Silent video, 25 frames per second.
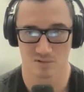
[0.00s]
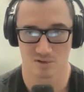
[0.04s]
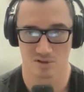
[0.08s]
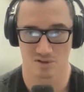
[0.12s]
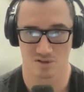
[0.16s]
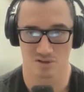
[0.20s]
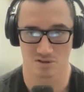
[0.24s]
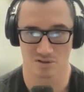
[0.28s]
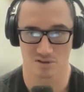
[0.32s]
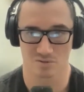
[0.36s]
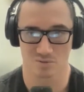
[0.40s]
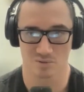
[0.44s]

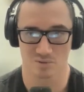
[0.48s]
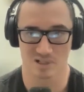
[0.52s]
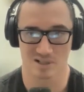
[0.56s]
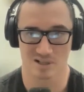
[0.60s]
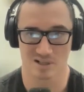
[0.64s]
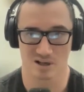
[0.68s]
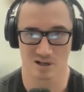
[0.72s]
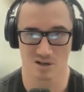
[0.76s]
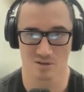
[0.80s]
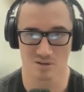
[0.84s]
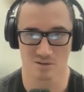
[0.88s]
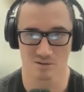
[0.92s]
so that we
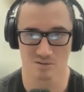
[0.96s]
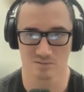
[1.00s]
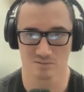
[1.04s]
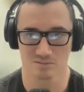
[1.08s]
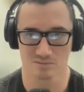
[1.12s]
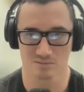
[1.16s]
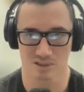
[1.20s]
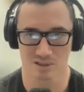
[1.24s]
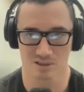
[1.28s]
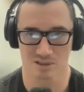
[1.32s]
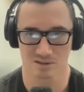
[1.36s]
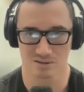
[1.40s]
know
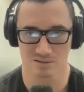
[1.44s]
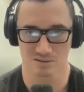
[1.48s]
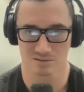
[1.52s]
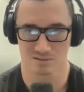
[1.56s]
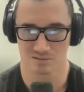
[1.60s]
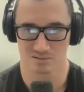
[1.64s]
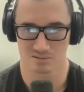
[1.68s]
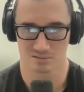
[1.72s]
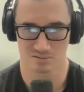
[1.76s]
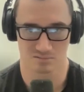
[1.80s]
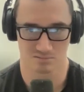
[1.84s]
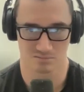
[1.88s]
that
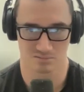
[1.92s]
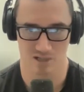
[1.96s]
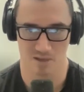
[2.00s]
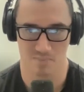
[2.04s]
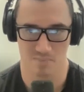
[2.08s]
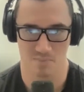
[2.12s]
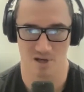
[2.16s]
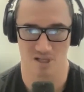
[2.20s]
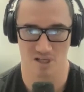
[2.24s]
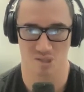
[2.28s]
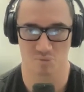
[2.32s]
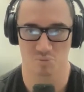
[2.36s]

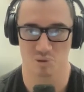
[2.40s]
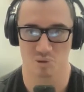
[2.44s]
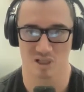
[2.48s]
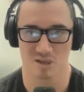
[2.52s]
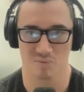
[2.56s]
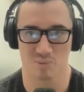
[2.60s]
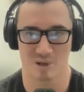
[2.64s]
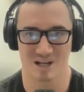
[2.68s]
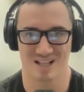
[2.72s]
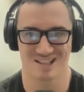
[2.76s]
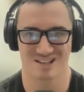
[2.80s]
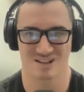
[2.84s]
there must be
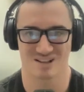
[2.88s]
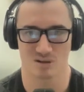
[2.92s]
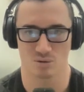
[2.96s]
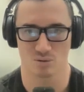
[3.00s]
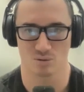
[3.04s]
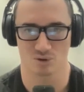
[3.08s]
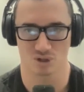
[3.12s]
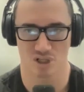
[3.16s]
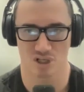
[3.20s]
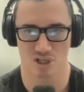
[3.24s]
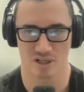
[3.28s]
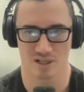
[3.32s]
a better
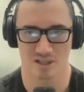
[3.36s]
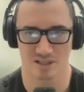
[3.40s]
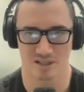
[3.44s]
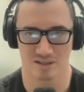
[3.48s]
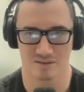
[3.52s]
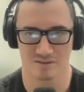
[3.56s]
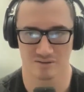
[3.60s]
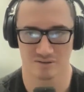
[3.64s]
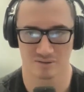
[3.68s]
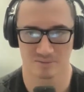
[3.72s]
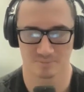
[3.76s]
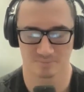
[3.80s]

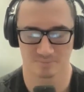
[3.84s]
alternative.